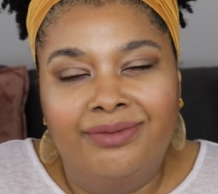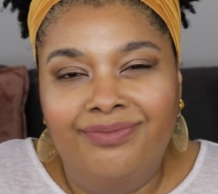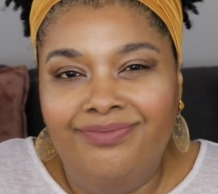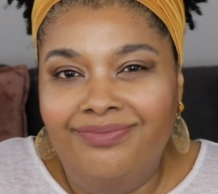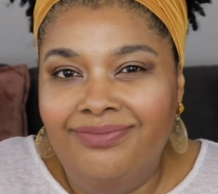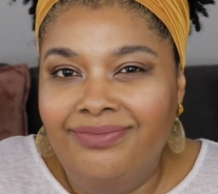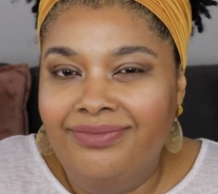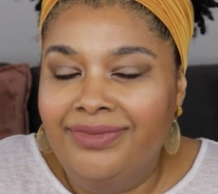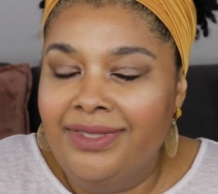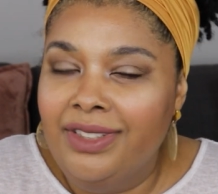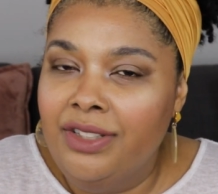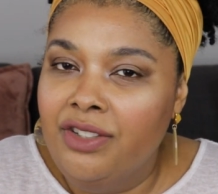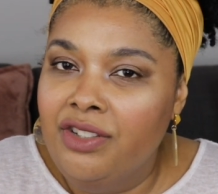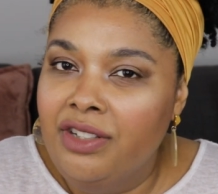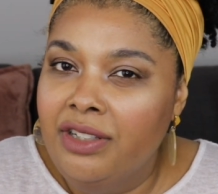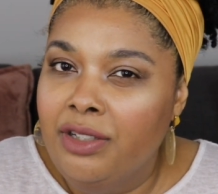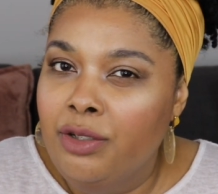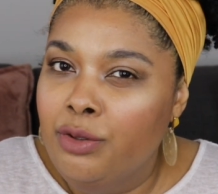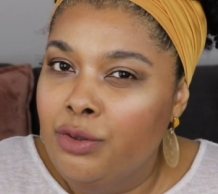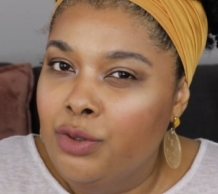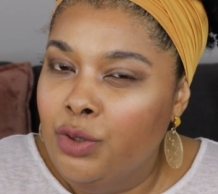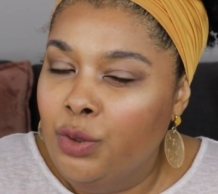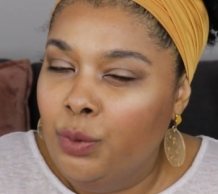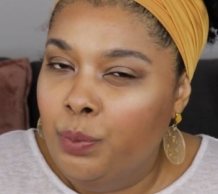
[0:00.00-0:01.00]
it's a
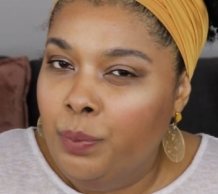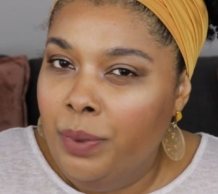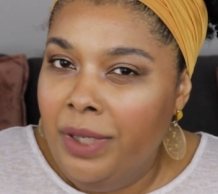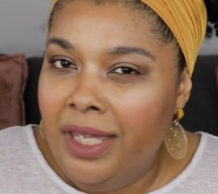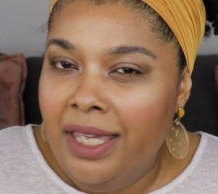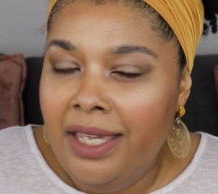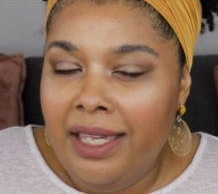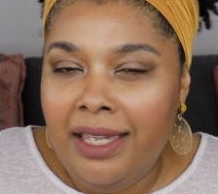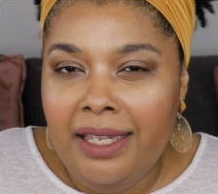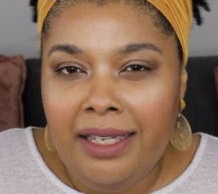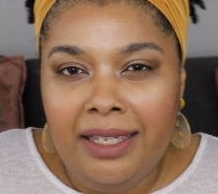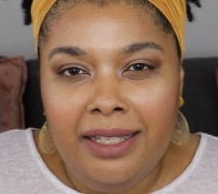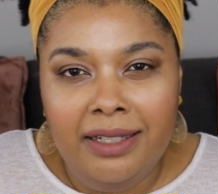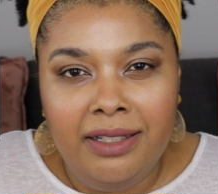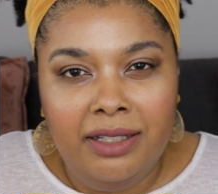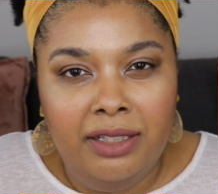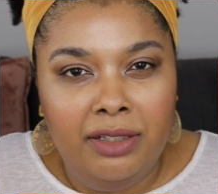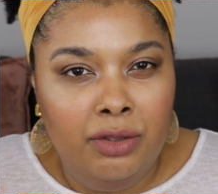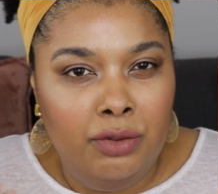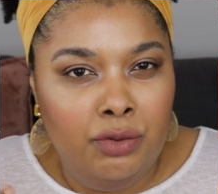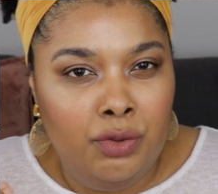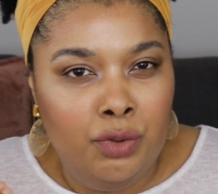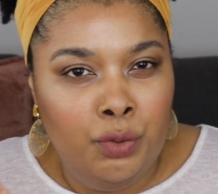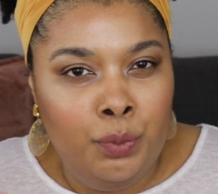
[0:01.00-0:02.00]
little too pink, it's a
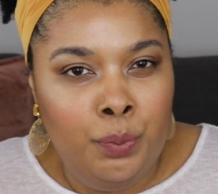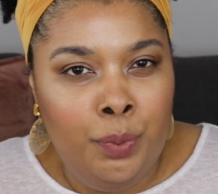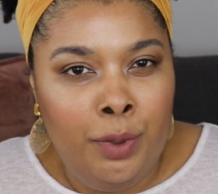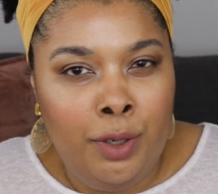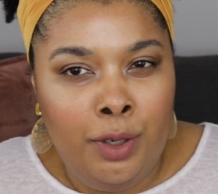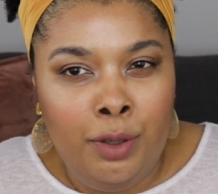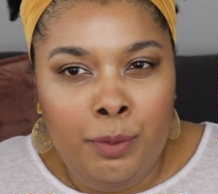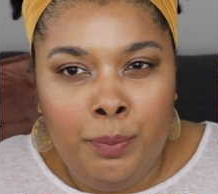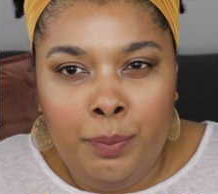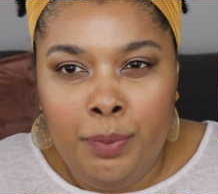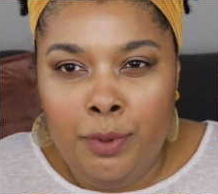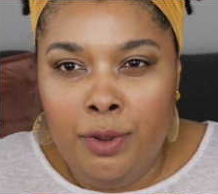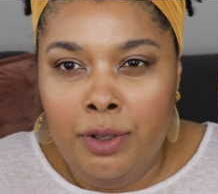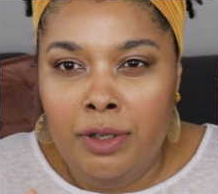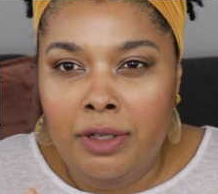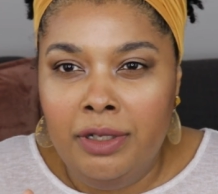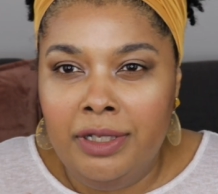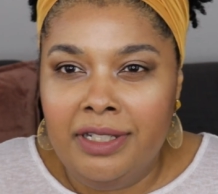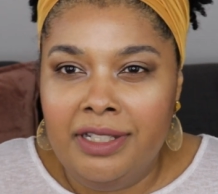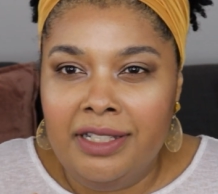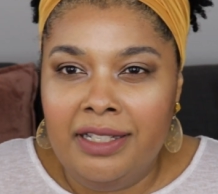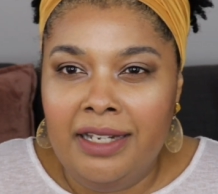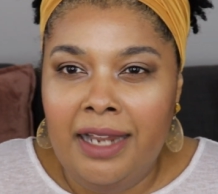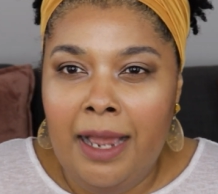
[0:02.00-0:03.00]
little too purple,
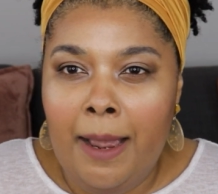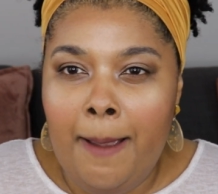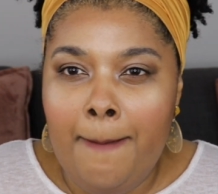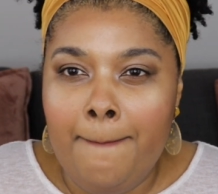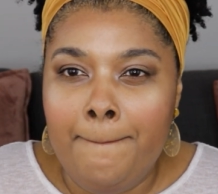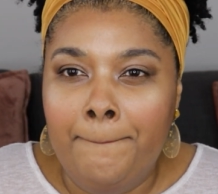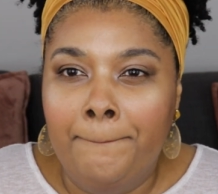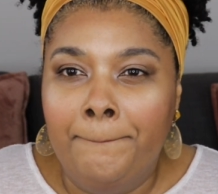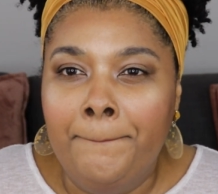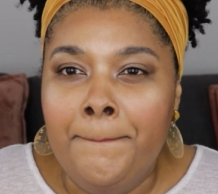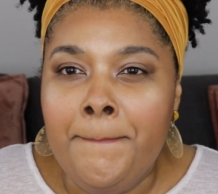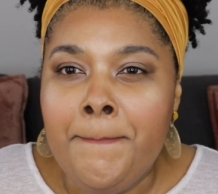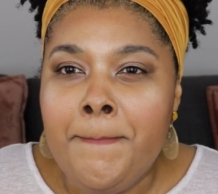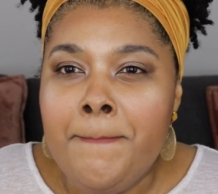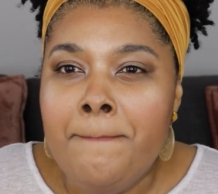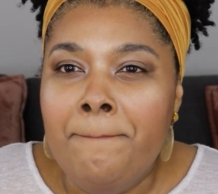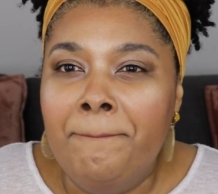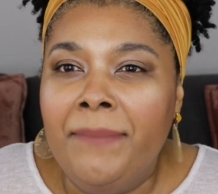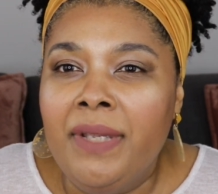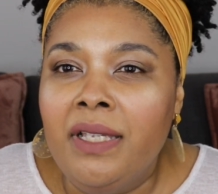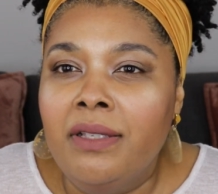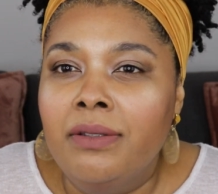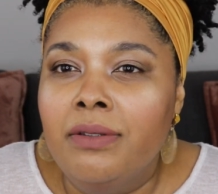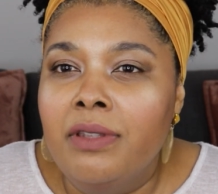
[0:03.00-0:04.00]
it's not.
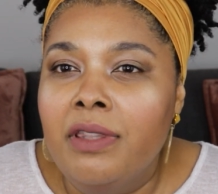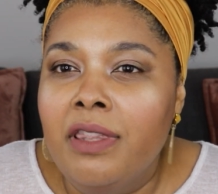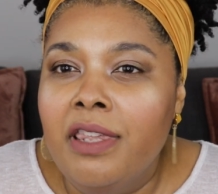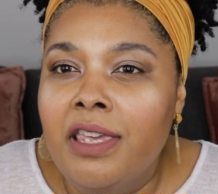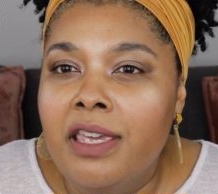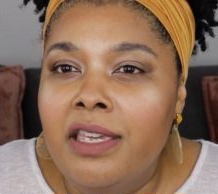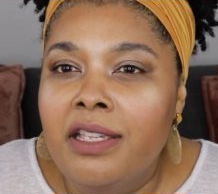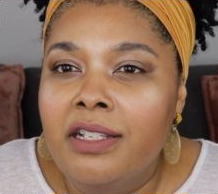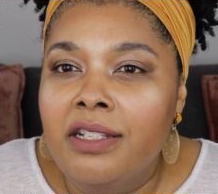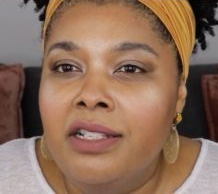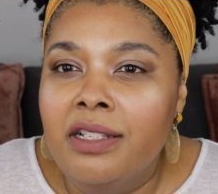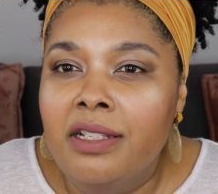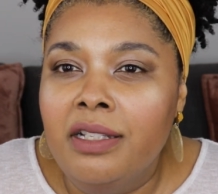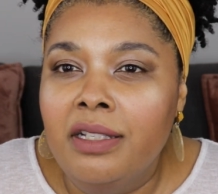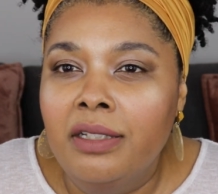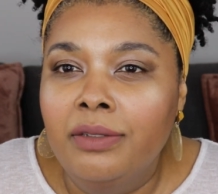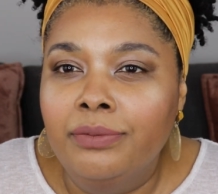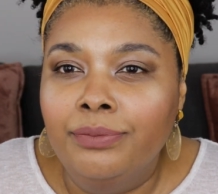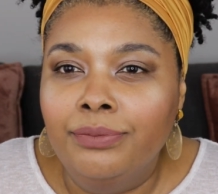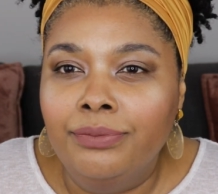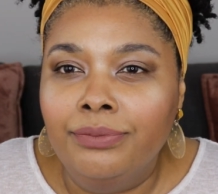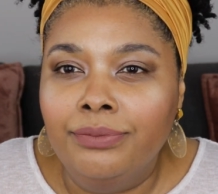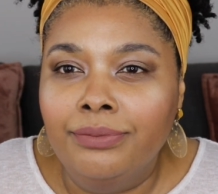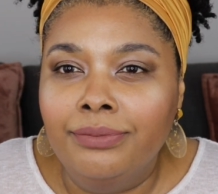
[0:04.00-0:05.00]
This
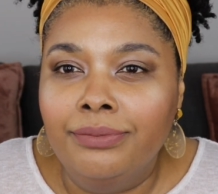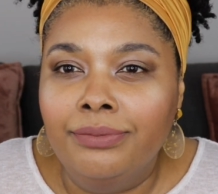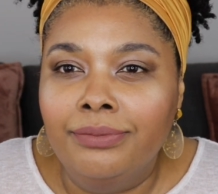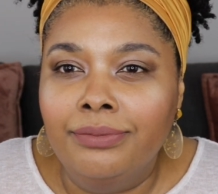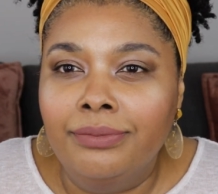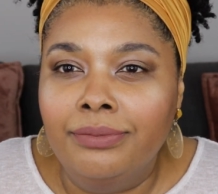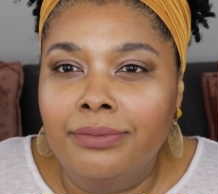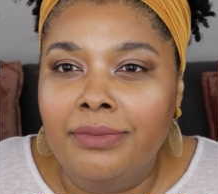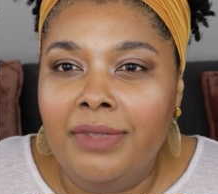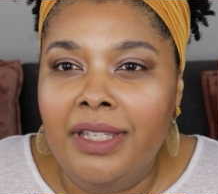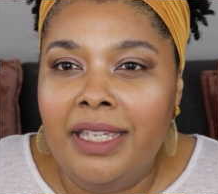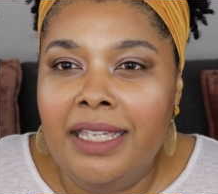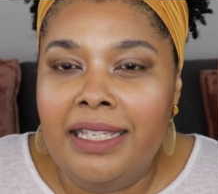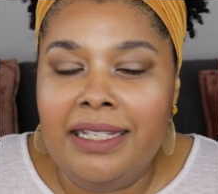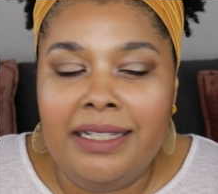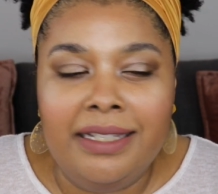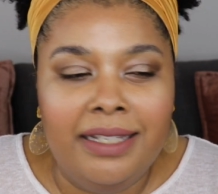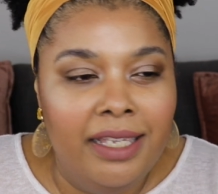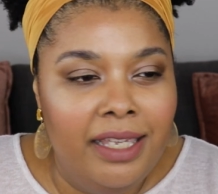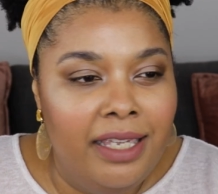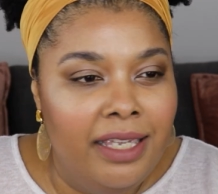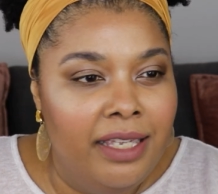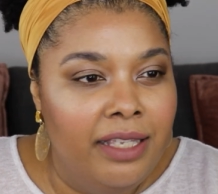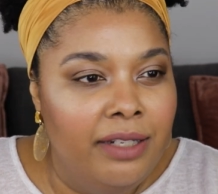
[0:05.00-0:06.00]
is
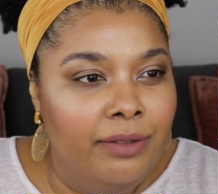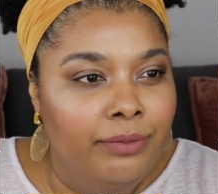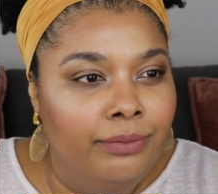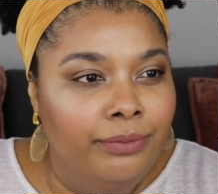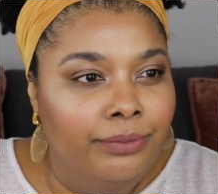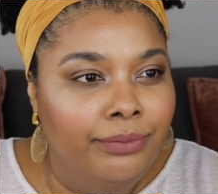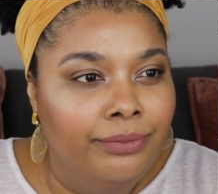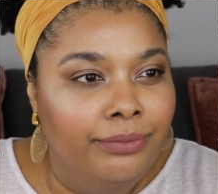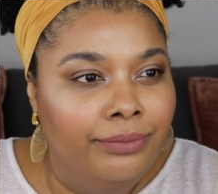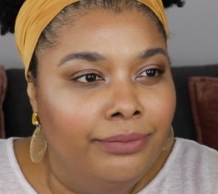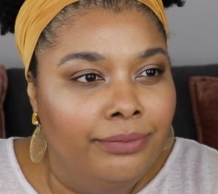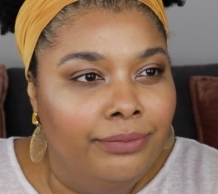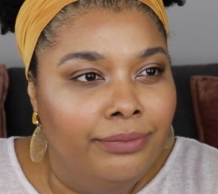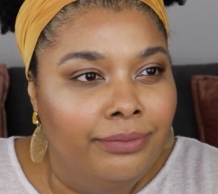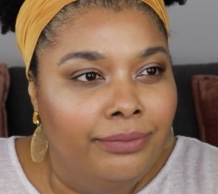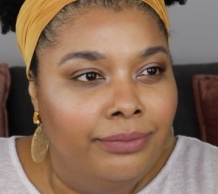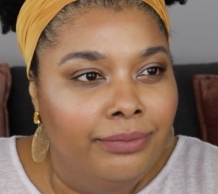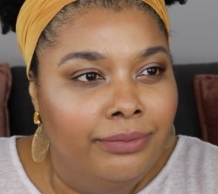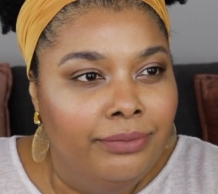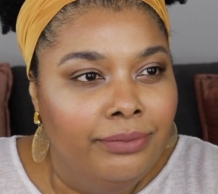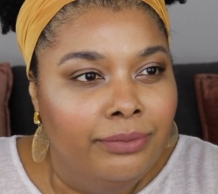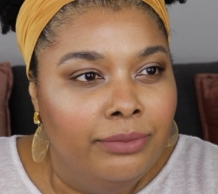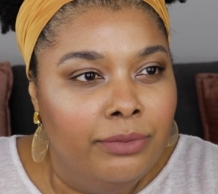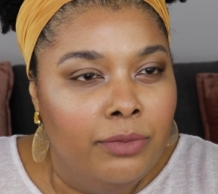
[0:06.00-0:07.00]
it.
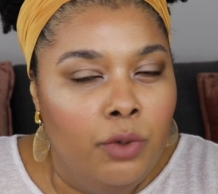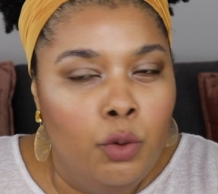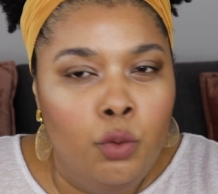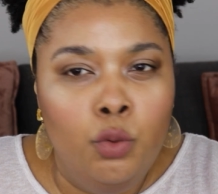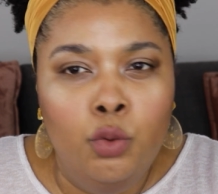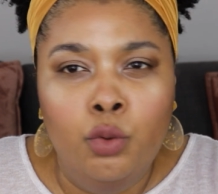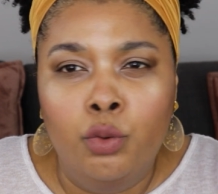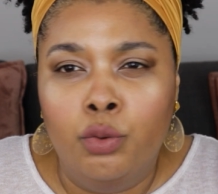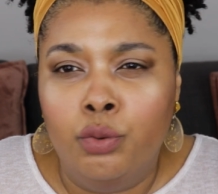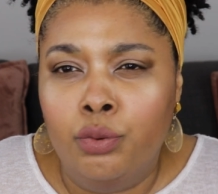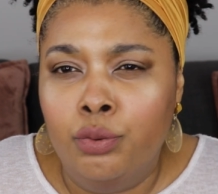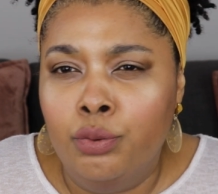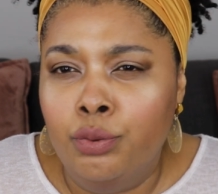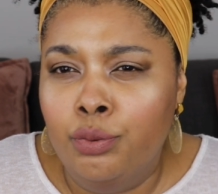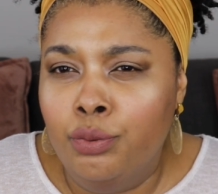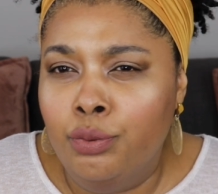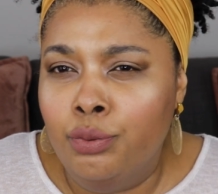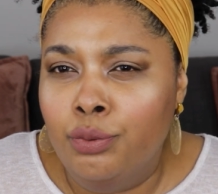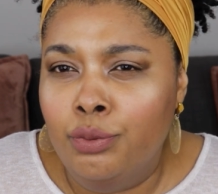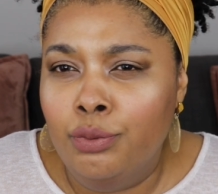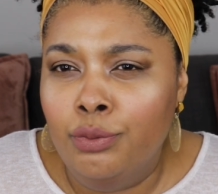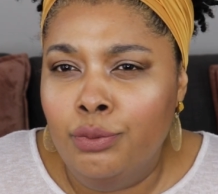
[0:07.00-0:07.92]
Oof.